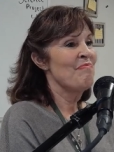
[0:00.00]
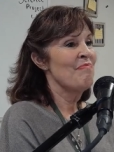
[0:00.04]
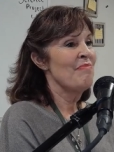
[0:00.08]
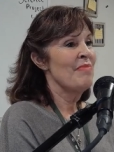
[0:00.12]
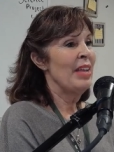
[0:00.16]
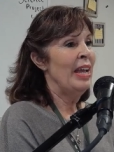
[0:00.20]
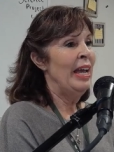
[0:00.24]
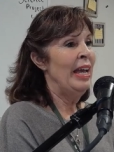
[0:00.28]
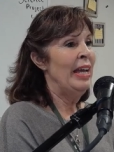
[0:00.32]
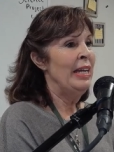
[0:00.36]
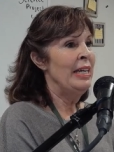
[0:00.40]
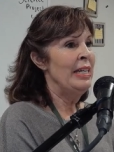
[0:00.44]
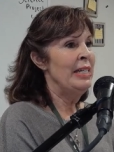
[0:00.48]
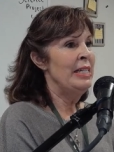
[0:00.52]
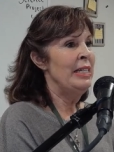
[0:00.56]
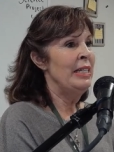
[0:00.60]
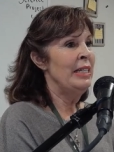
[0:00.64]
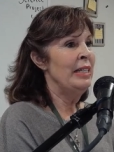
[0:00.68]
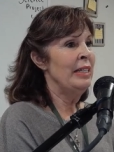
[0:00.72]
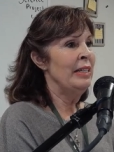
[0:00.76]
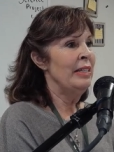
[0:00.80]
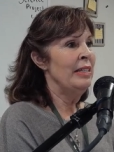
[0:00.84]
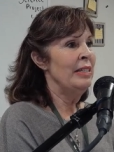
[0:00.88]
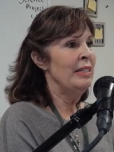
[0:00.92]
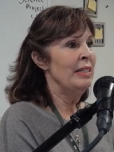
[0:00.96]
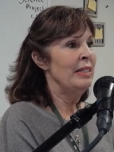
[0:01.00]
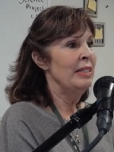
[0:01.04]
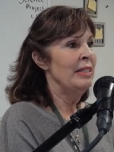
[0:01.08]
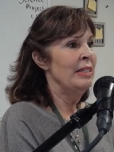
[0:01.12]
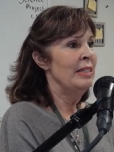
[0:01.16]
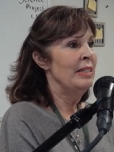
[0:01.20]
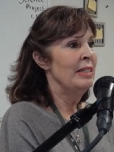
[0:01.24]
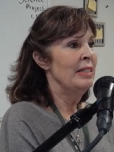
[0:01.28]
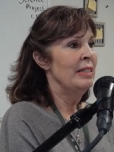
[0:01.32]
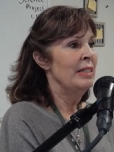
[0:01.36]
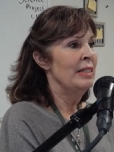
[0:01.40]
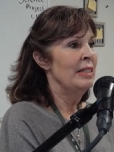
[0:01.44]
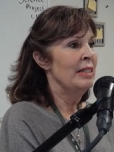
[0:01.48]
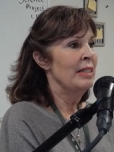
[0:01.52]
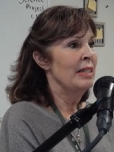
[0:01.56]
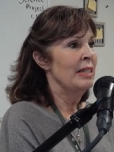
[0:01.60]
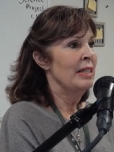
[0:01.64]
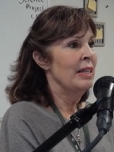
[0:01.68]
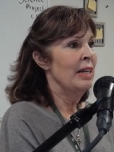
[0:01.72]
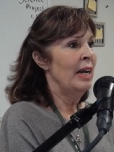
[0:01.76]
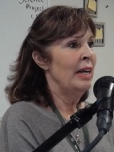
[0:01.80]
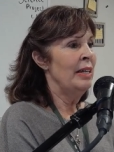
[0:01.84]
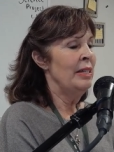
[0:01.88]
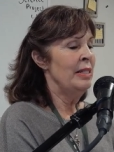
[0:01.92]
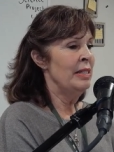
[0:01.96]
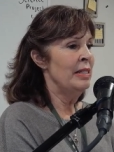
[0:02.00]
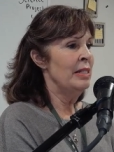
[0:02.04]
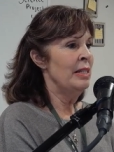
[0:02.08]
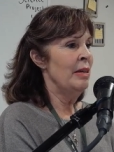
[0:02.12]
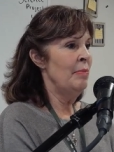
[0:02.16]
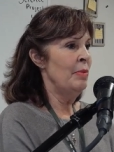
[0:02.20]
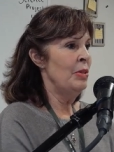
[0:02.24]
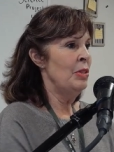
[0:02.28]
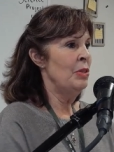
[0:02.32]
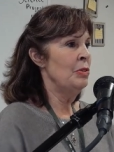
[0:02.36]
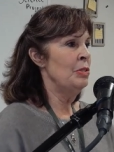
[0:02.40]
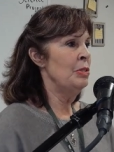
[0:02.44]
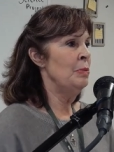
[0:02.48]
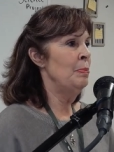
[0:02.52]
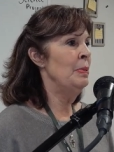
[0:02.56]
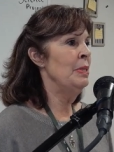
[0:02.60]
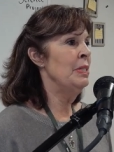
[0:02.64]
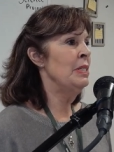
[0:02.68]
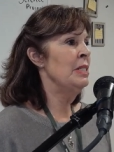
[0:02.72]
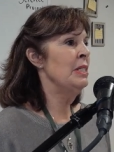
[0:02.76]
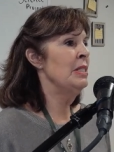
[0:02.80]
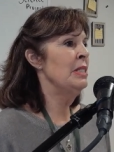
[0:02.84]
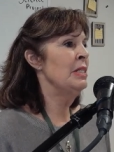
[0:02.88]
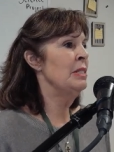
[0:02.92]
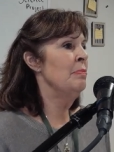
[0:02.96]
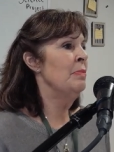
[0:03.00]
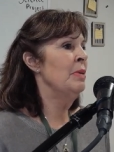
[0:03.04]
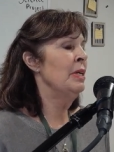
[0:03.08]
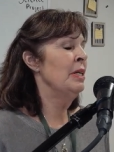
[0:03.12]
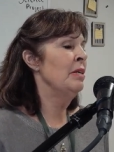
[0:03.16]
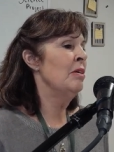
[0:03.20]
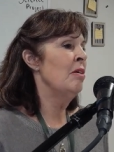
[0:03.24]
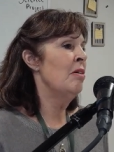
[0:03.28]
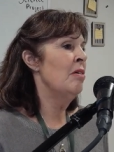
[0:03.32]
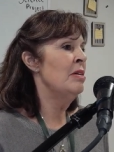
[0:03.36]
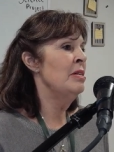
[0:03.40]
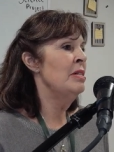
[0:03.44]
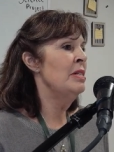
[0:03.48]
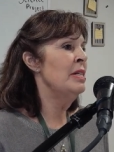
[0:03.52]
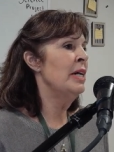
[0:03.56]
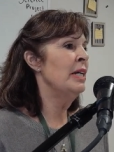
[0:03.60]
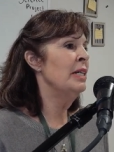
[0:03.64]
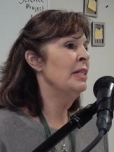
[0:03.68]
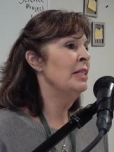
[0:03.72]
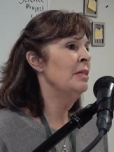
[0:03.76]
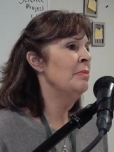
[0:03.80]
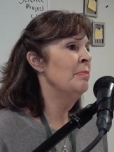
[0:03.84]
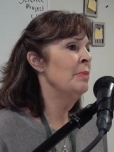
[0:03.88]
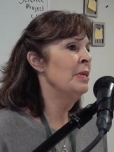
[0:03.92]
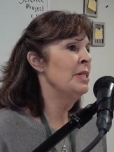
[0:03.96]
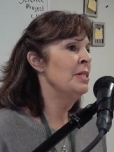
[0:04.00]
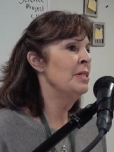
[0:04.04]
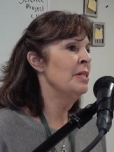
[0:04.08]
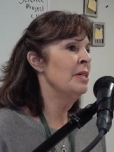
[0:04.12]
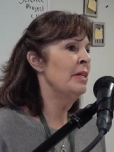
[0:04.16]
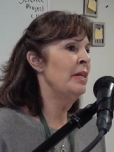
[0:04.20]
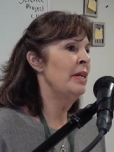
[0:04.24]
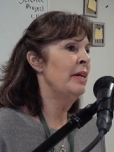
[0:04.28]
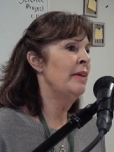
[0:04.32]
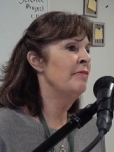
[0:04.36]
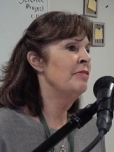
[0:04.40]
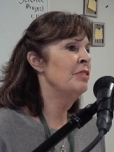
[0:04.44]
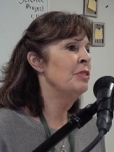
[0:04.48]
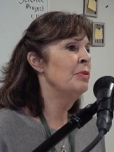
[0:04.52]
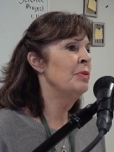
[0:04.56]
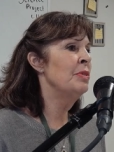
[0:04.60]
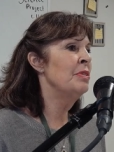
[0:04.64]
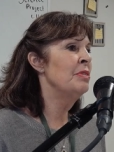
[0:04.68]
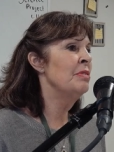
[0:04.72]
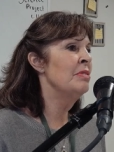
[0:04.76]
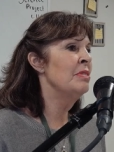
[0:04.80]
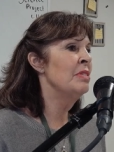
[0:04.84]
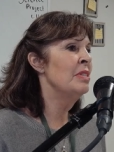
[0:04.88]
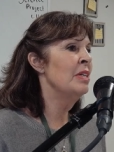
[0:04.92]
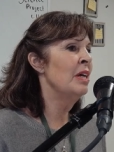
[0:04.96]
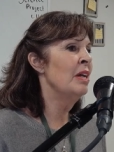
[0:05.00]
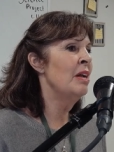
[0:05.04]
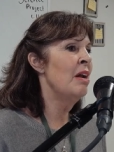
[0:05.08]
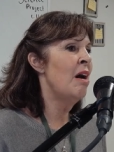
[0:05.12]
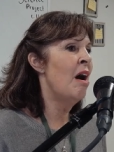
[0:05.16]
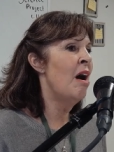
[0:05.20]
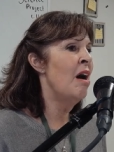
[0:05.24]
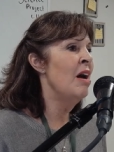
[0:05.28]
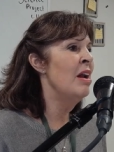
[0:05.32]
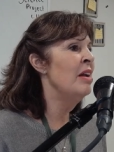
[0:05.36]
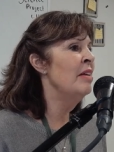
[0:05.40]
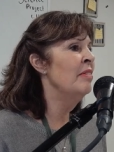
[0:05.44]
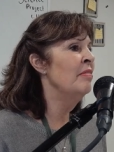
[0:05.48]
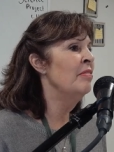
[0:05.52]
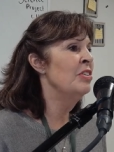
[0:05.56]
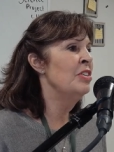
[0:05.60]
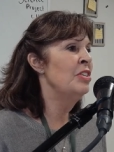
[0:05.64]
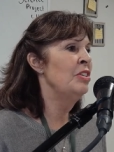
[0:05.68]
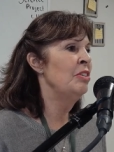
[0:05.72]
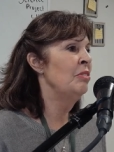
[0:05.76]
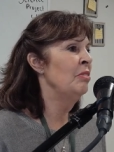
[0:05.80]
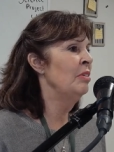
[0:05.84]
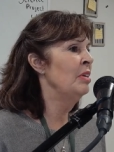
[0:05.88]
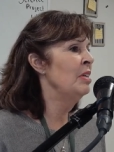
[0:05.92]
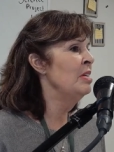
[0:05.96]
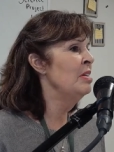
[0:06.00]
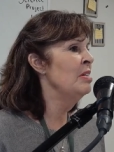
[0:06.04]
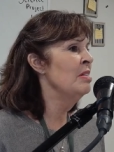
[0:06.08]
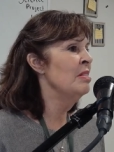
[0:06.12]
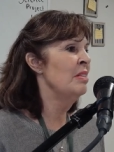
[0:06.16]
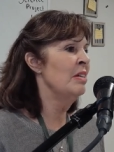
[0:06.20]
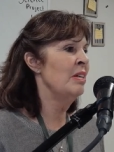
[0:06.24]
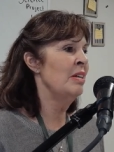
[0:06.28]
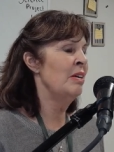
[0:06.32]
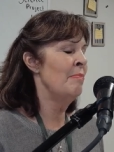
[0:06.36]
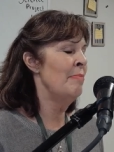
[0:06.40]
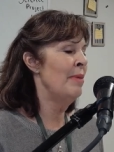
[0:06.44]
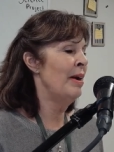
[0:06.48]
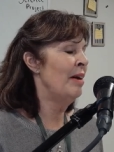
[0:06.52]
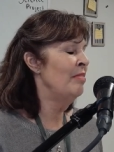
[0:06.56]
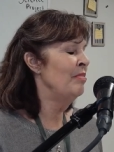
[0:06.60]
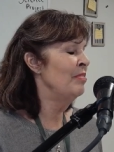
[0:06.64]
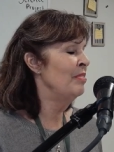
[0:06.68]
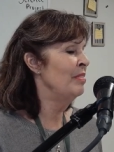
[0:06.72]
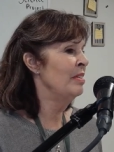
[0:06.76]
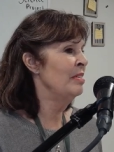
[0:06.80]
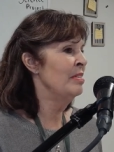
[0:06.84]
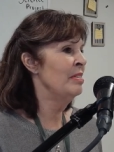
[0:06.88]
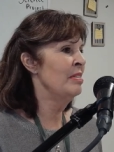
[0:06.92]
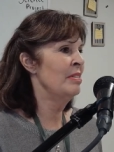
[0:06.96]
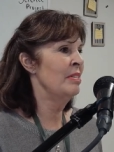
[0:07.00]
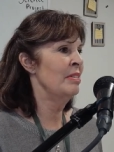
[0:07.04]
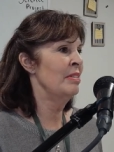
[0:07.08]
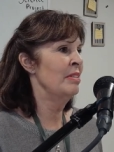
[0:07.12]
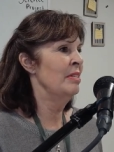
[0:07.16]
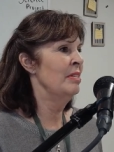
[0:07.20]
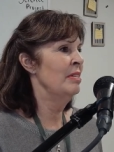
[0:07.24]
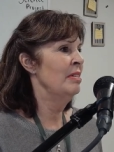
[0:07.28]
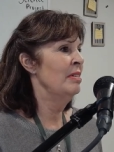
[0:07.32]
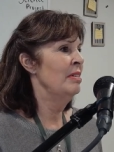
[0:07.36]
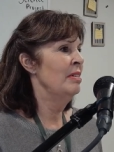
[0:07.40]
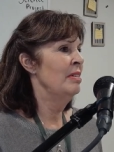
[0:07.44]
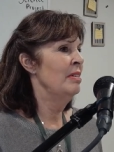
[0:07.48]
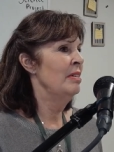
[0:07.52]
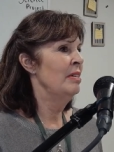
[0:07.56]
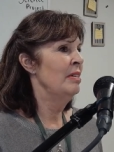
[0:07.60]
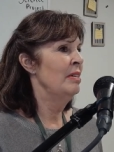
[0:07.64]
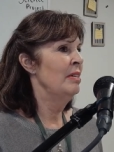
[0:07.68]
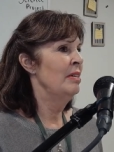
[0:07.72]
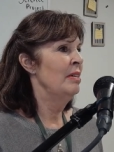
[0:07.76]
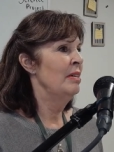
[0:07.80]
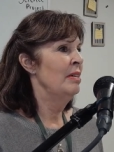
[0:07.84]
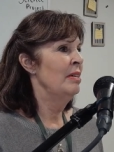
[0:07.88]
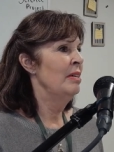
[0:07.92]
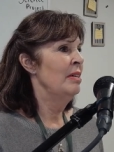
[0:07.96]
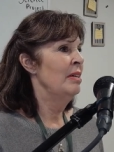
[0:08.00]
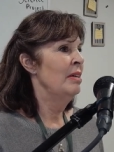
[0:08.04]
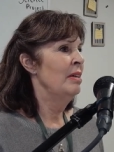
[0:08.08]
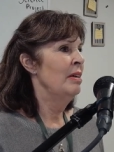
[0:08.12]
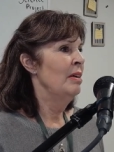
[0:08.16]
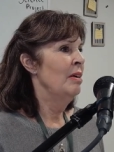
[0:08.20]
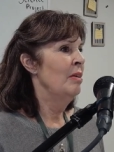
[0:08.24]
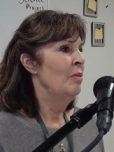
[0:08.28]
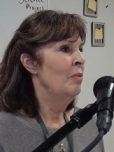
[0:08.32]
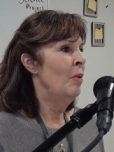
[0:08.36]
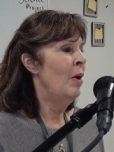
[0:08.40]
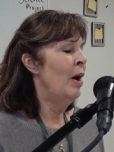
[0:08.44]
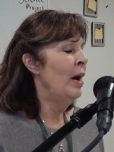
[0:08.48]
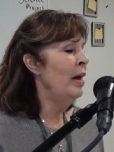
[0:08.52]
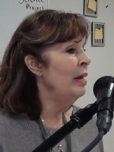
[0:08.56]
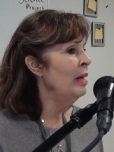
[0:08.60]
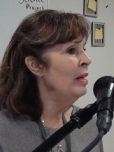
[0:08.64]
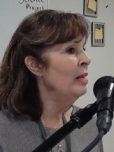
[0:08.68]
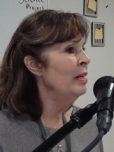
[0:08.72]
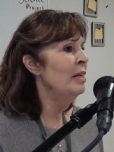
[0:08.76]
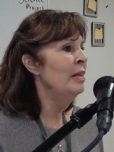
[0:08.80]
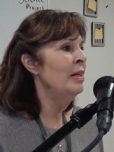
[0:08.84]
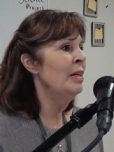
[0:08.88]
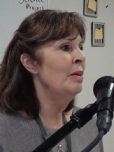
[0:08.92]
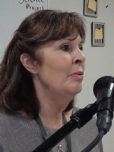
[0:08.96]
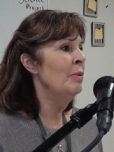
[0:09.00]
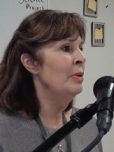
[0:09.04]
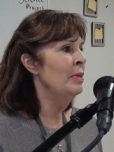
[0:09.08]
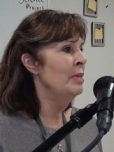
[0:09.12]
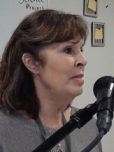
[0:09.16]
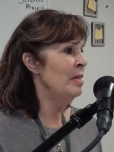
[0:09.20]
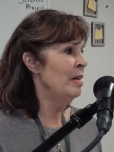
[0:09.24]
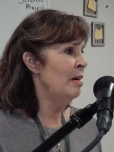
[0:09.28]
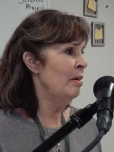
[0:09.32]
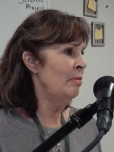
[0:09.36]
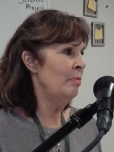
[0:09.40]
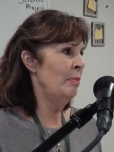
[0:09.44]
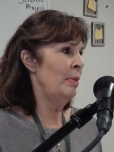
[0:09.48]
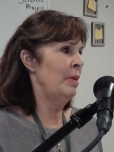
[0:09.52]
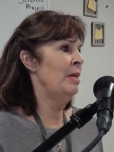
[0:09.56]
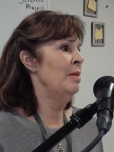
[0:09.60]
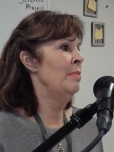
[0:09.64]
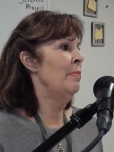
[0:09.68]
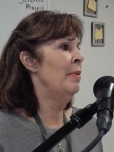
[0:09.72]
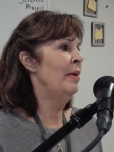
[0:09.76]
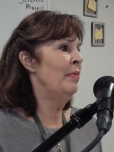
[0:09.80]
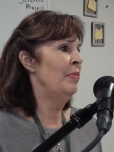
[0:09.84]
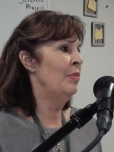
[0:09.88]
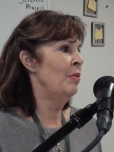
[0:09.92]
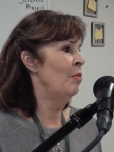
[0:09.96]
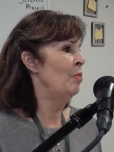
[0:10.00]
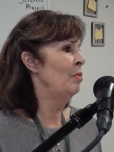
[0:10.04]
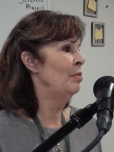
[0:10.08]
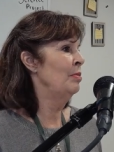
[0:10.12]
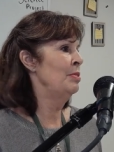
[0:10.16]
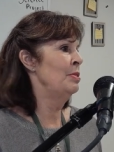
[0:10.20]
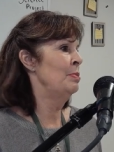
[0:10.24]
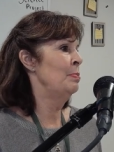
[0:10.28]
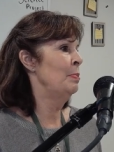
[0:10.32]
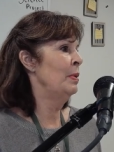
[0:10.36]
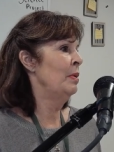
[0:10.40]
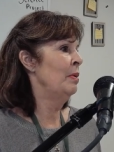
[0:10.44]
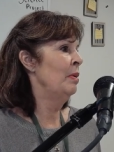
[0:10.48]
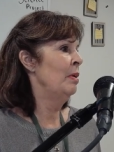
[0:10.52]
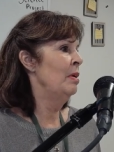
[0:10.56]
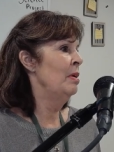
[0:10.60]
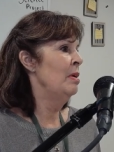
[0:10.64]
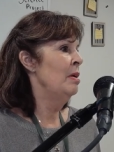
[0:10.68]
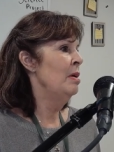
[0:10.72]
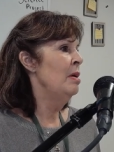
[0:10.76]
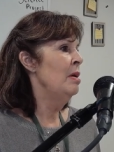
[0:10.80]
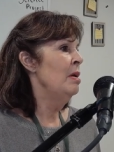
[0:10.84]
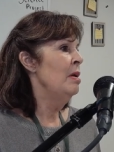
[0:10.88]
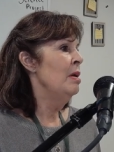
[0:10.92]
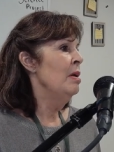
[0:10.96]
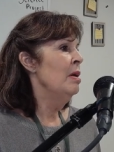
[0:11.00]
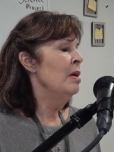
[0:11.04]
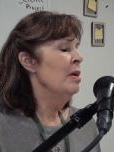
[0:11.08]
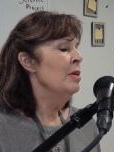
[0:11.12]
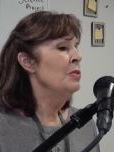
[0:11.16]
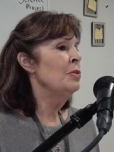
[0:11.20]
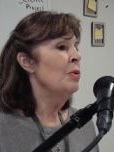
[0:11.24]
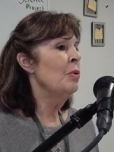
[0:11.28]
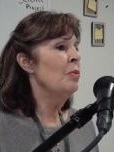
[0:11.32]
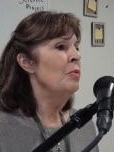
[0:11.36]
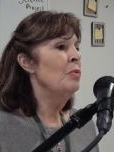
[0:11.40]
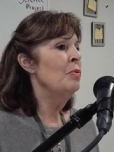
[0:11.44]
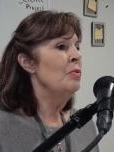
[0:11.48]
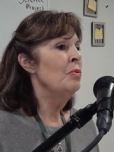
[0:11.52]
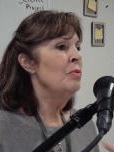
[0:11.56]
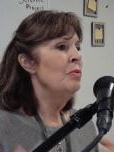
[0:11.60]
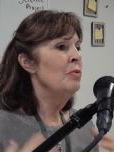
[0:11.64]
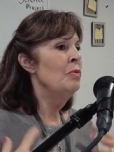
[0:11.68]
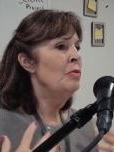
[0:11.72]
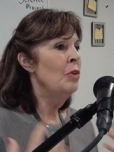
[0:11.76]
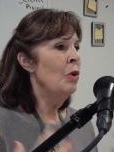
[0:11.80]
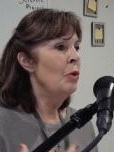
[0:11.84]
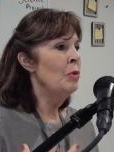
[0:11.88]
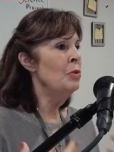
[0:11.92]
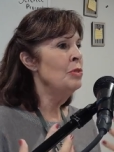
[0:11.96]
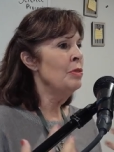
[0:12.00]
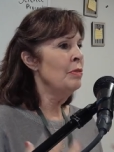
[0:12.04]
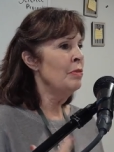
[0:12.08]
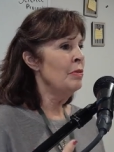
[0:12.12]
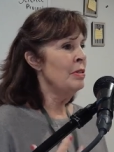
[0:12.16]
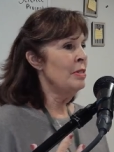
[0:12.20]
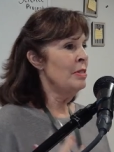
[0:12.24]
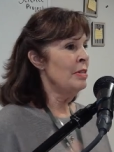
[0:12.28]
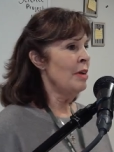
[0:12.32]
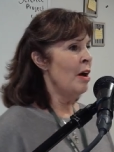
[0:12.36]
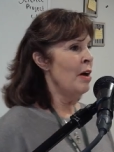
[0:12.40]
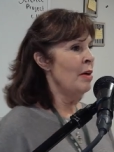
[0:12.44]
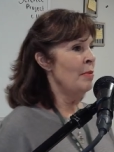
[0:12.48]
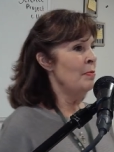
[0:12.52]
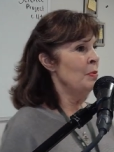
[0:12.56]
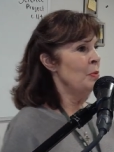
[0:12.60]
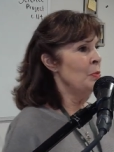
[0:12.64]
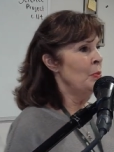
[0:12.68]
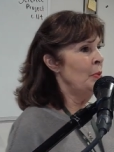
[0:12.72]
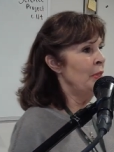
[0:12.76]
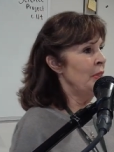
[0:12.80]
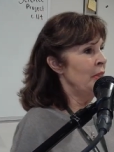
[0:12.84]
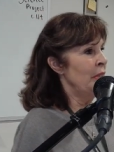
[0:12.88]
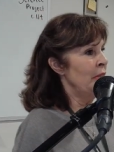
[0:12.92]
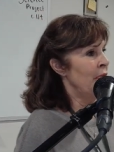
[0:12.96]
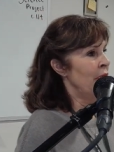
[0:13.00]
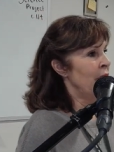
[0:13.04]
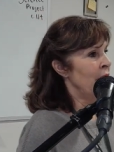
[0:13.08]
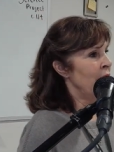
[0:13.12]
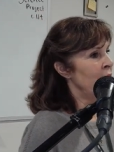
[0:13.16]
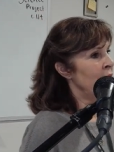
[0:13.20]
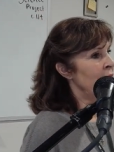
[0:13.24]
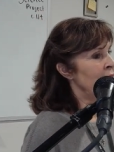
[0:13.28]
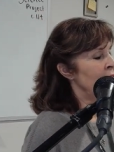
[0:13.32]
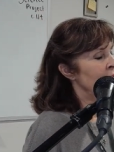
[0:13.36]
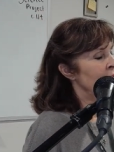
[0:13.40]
And he did. And some of those businessmen contacted my son afterwards and said, I never knew anything about this. Why didn't anyone tell me about the Holy Spirit? So those are the times we live in.